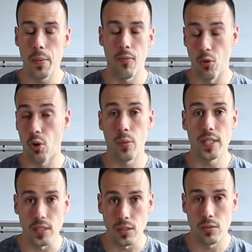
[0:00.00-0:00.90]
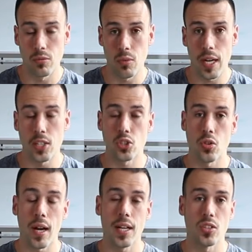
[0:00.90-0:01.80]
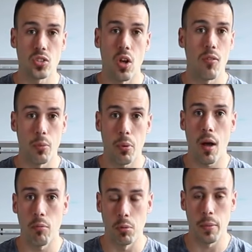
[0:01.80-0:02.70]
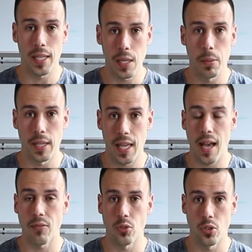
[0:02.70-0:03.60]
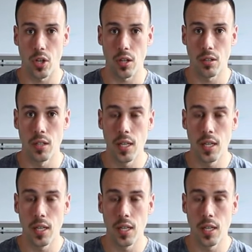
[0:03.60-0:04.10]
for a reason, right? It's trying to solve a problem by keeping the calf turned on.